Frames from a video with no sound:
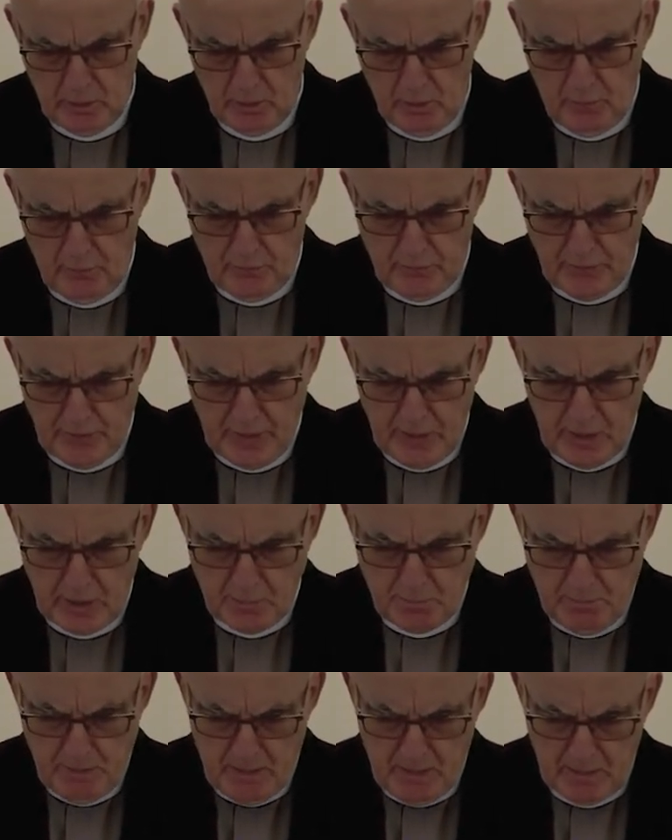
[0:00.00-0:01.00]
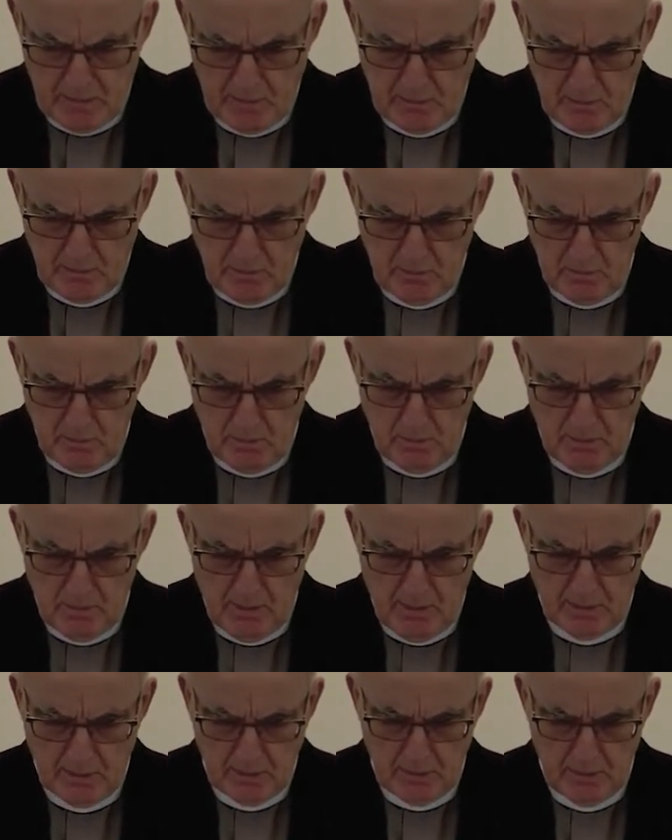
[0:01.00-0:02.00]
If great men
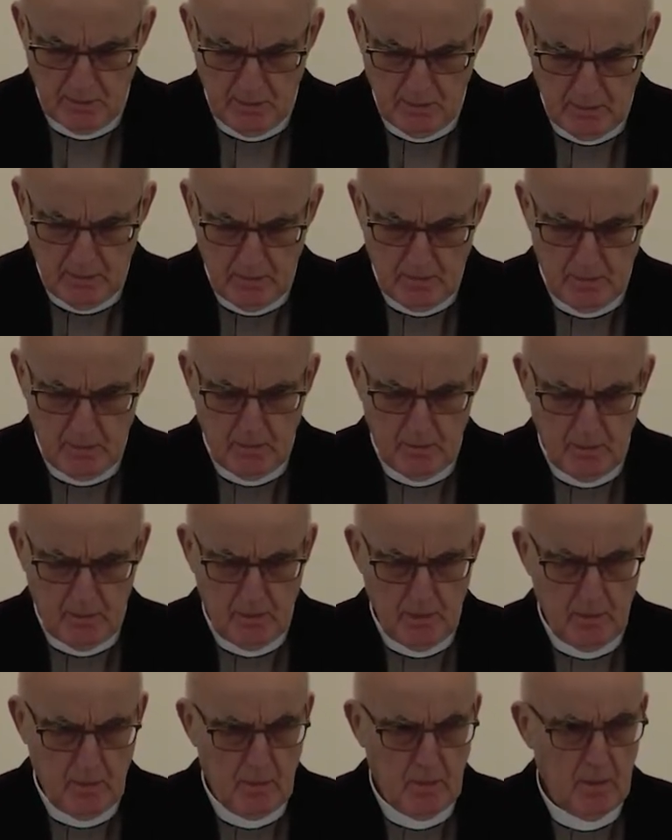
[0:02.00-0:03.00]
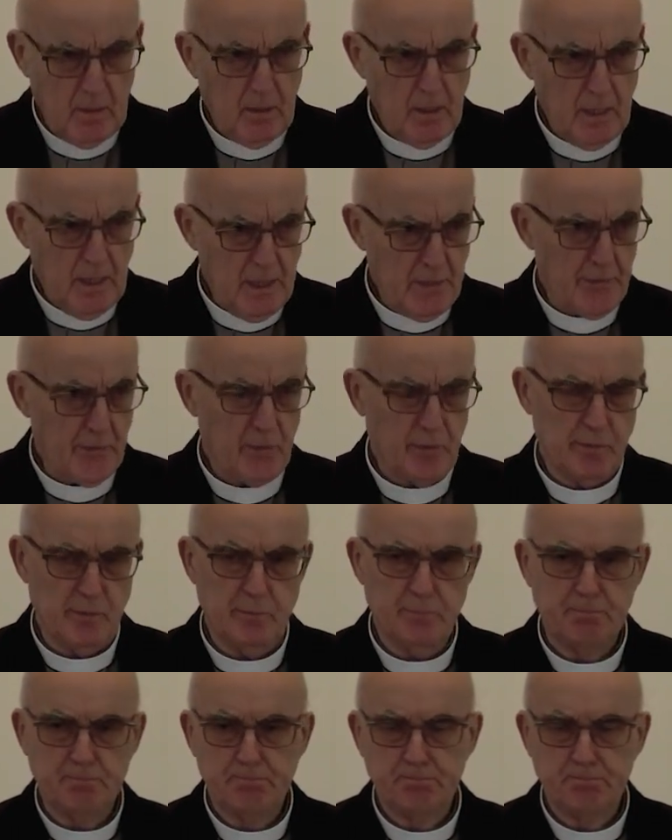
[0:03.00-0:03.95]
like Aaron